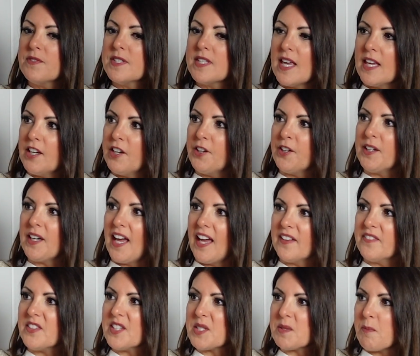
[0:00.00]
sat here and
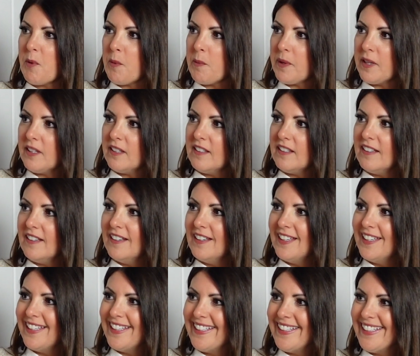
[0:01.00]
had this moment.
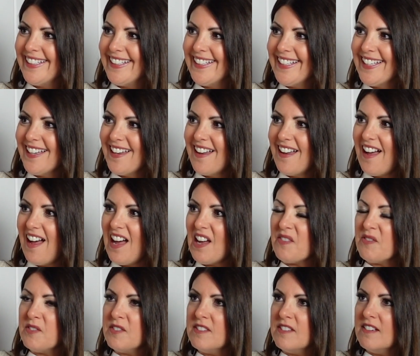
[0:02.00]

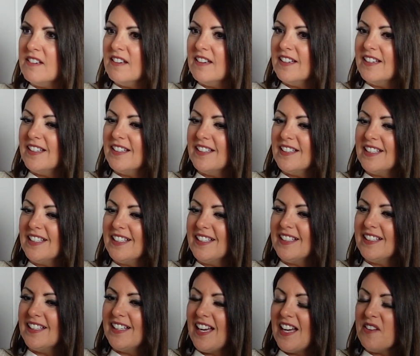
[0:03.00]
I've
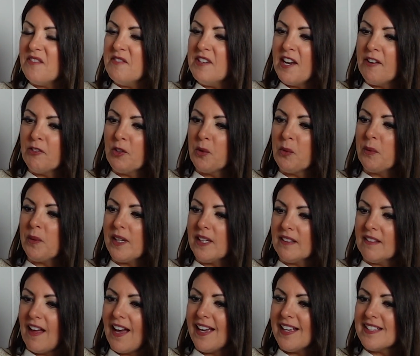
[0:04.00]
I've never
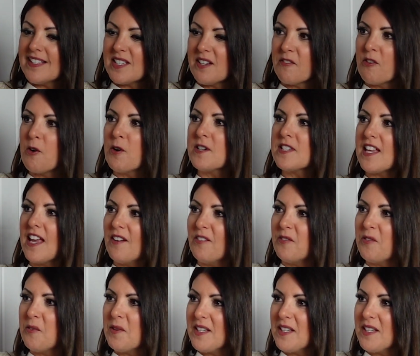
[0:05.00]
realized. Of course, I've